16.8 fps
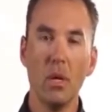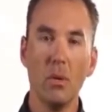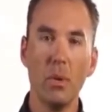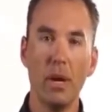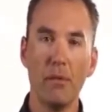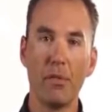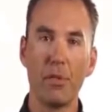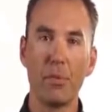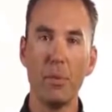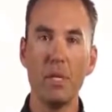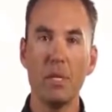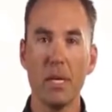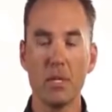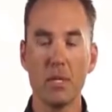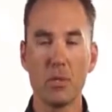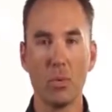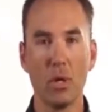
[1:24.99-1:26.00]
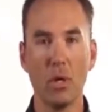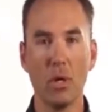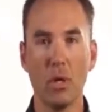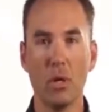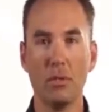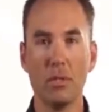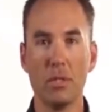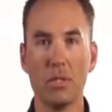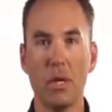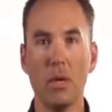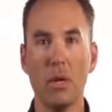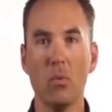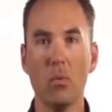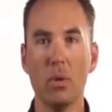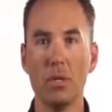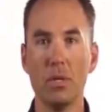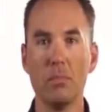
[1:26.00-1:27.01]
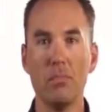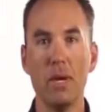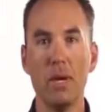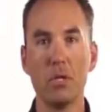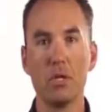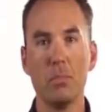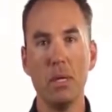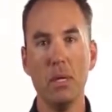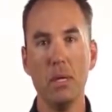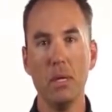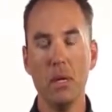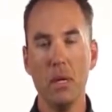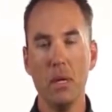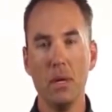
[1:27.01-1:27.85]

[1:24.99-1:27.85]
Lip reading: We have 3 tests we're going to go over today. One is a measurement,